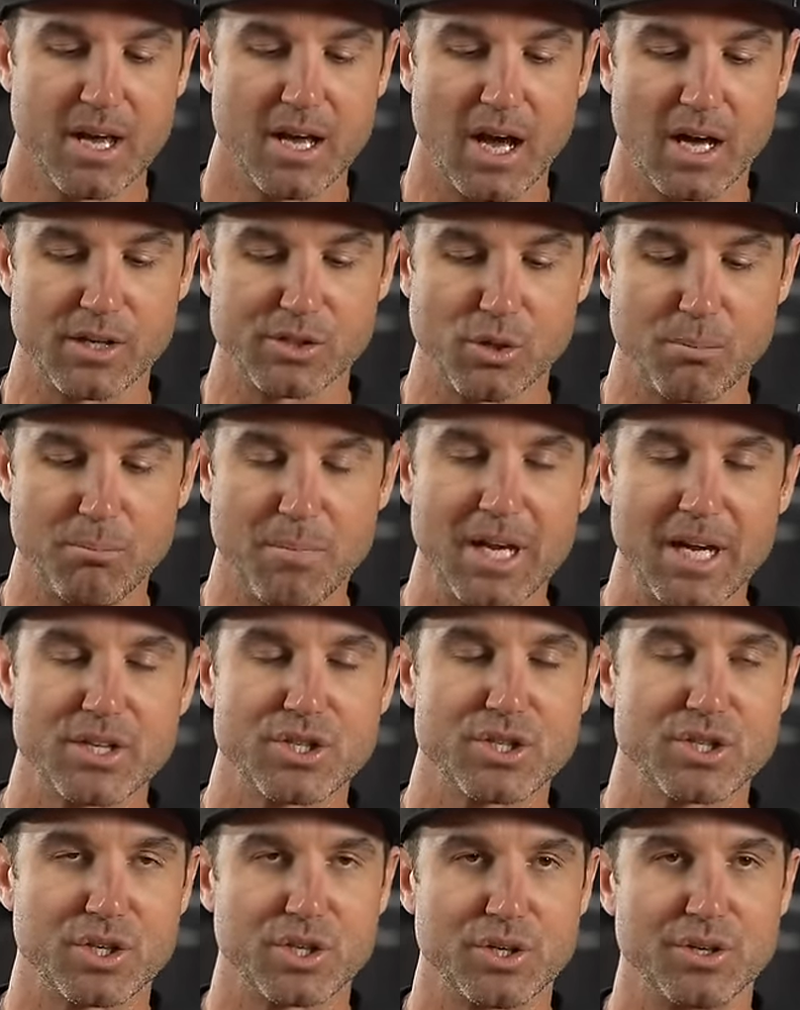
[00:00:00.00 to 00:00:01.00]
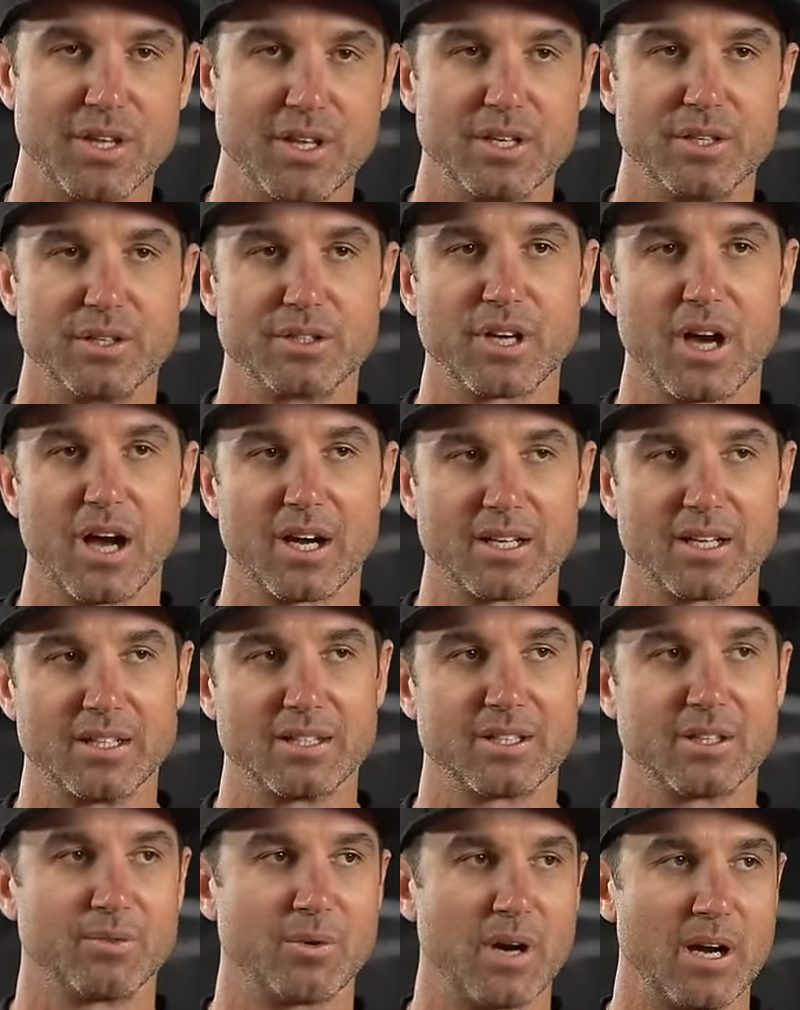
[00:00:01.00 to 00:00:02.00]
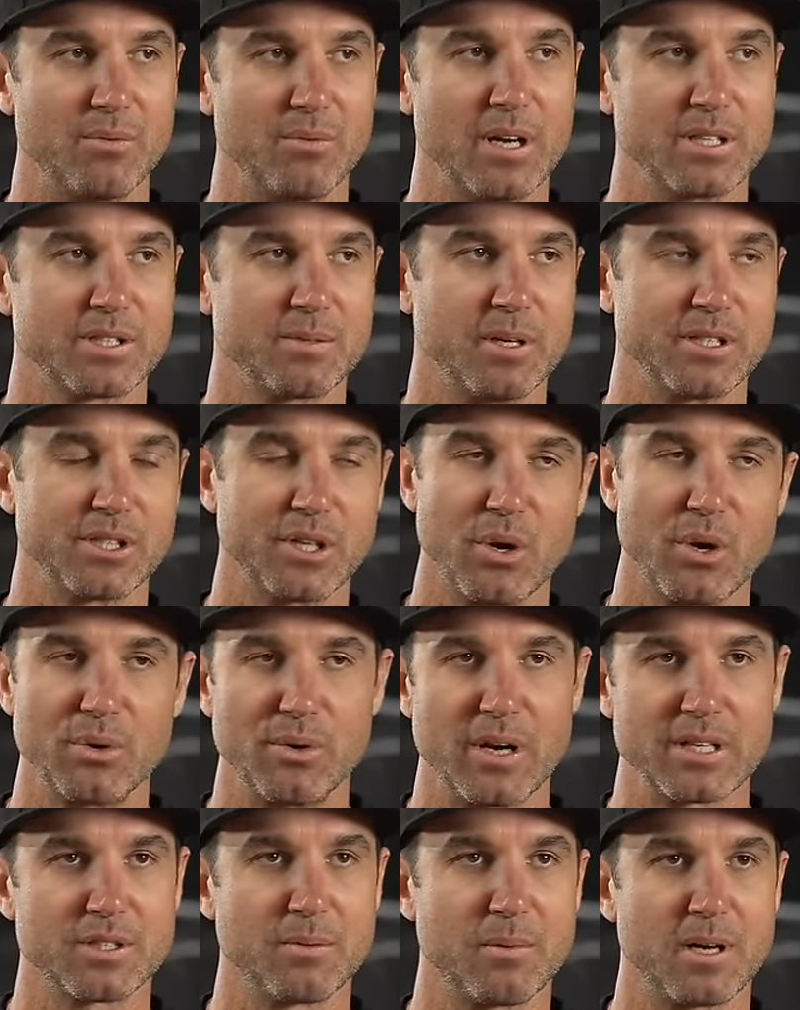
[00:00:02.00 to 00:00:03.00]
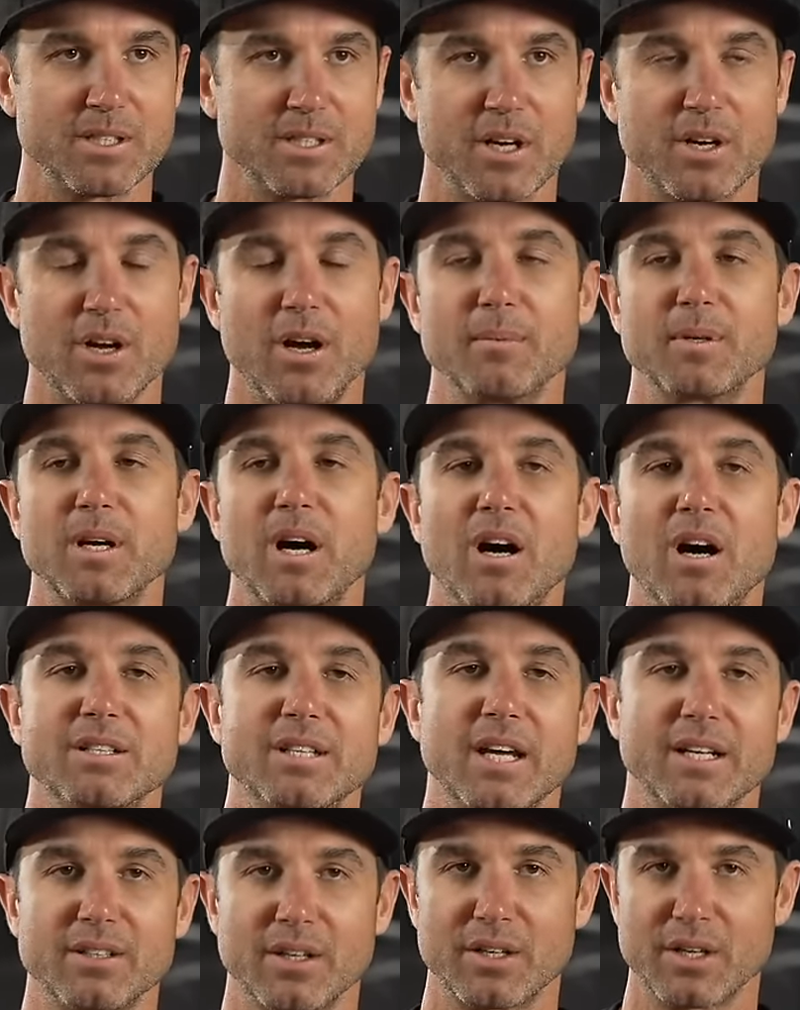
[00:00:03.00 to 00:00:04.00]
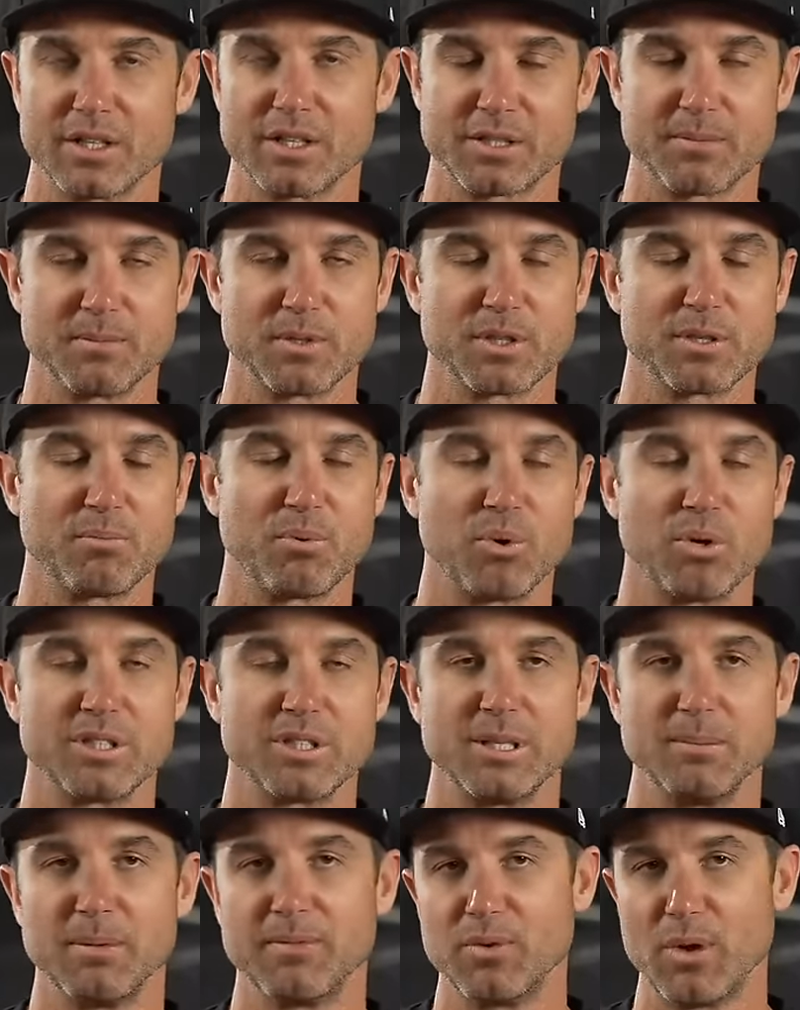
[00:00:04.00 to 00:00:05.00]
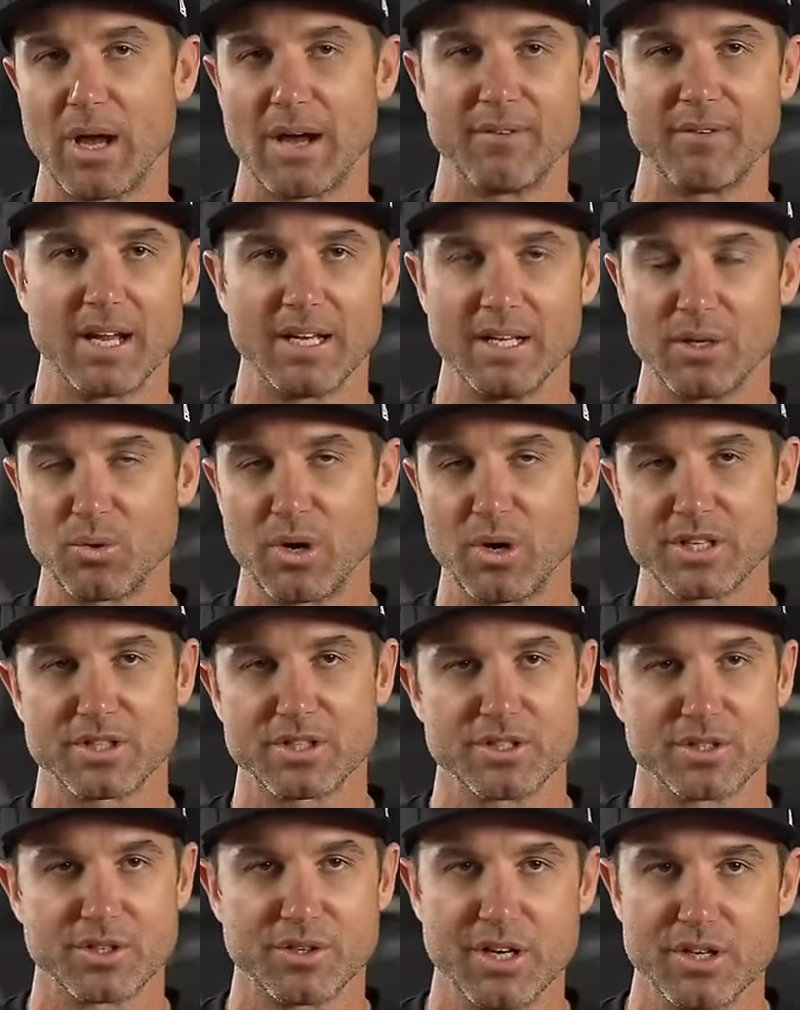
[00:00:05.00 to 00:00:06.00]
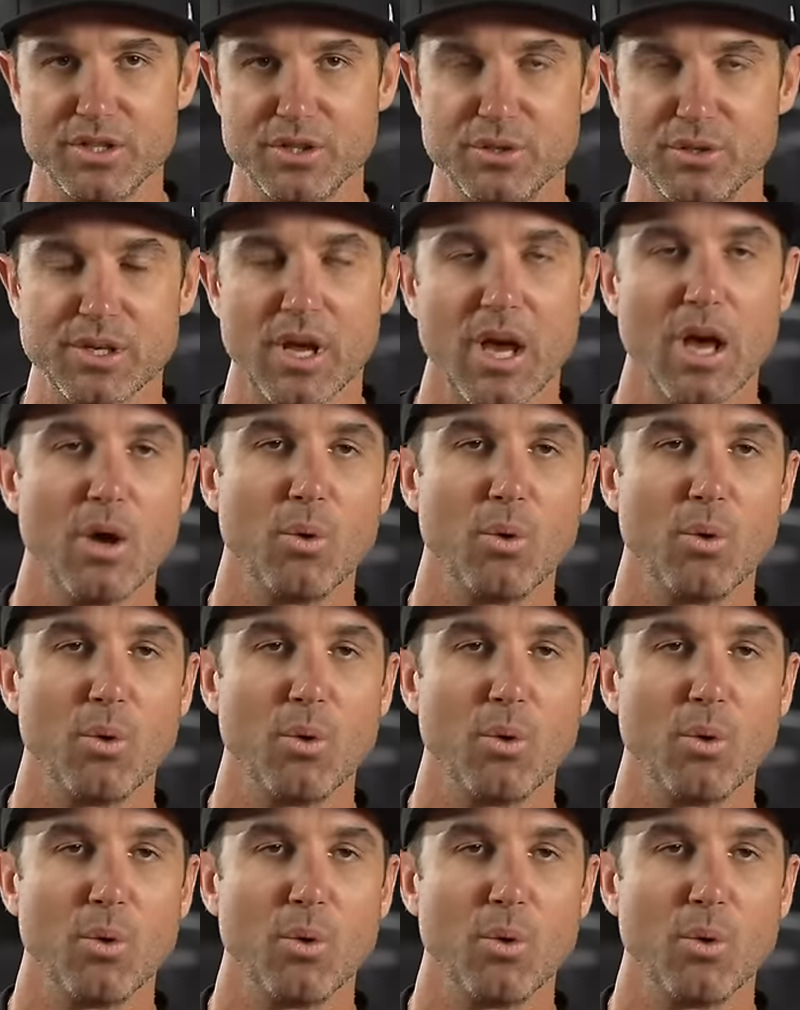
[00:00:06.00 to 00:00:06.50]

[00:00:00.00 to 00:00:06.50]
Uh, so make sure that you're talking to the right Restomods. Go to restomods.com, contact our customer support team if you have any questions or issues.